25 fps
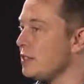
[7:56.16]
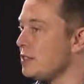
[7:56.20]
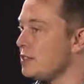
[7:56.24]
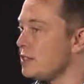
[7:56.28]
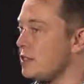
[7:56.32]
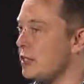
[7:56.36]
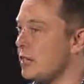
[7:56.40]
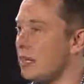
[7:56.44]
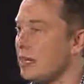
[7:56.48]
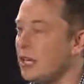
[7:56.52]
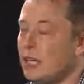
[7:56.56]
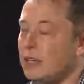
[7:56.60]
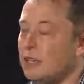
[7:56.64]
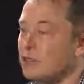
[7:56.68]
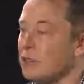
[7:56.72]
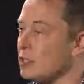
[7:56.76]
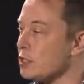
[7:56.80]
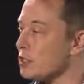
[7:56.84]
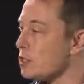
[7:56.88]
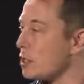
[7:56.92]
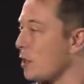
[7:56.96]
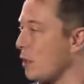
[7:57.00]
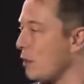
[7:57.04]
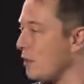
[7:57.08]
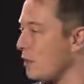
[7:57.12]
can see
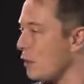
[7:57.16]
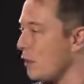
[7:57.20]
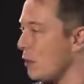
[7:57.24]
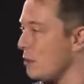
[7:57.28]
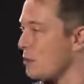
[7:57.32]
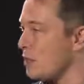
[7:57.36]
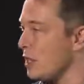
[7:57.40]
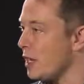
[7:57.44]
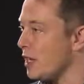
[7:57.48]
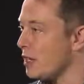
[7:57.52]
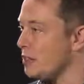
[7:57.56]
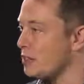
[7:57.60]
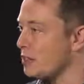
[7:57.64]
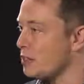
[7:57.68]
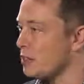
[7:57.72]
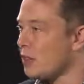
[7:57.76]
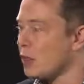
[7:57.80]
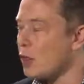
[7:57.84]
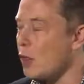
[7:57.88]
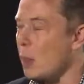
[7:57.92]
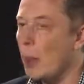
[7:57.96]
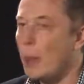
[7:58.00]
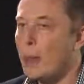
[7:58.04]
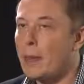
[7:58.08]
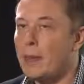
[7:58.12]
even soft objects.
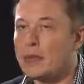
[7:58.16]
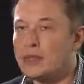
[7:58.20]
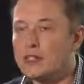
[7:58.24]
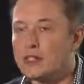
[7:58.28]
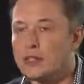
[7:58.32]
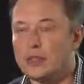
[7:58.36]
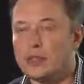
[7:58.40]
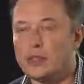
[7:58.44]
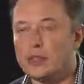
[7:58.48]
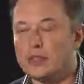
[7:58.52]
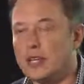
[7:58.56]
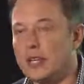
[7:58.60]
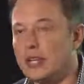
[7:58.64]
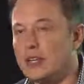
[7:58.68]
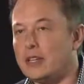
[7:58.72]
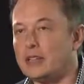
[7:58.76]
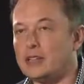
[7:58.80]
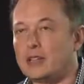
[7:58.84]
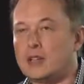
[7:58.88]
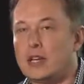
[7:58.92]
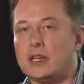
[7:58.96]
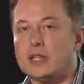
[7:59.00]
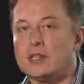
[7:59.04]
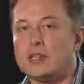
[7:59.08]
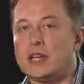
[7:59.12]
So
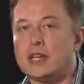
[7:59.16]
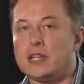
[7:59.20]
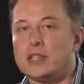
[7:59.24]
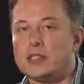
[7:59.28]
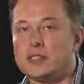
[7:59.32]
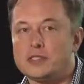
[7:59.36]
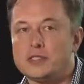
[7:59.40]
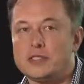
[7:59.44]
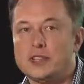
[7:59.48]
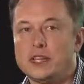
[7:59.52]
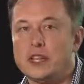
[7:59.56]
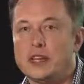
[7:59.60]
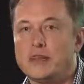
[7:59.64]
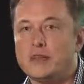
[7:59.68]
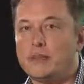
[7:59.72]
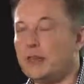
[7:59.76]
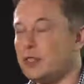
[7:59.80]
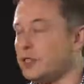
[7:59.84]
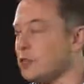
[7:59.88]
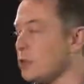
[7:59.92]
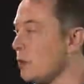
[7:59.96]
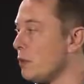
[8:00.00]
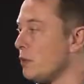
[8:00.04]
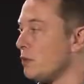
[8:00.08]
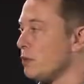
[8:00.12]
they can see
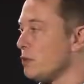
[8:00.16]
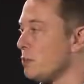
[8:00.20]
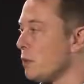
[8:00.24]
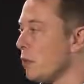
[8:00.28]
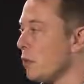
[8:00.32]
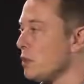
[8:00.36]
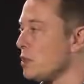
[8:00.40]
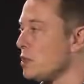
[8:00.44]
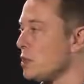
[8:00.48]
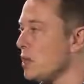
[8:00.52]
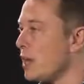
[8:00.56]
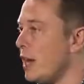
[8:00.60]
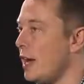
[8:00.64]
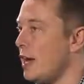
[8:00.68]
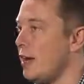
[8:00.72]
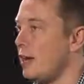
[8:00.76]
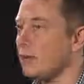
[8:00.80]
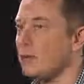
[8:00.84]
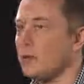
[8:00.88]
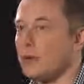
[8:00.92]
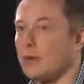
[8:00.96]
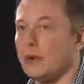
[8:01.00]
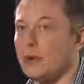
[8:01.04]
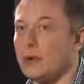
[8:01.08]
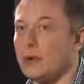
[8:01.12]
a sort of a small child